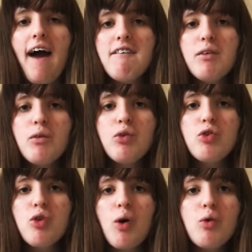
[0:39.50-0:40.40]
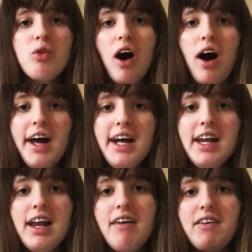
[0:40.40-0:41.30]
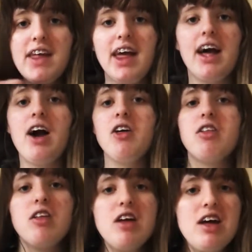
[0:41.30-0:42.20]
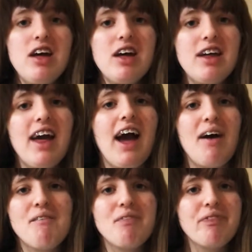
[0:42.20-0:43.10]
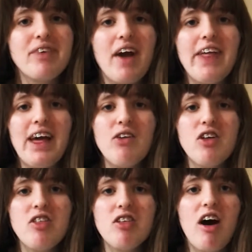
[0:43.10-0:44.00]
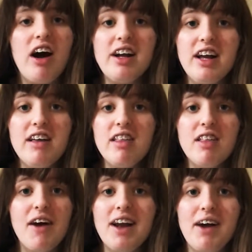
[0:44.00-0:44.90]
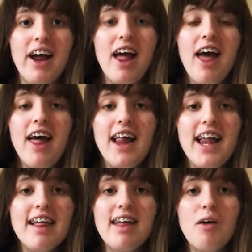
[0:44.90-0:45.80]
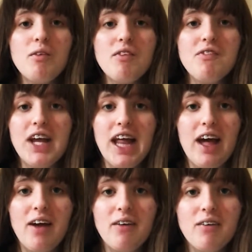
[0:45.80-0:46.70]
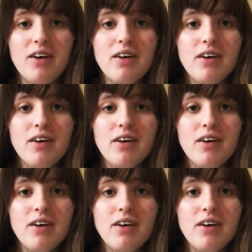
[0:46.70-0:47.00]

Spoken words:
everyone's so tired and everything. I think it's just tiredness. So anyway, let's get on with the video.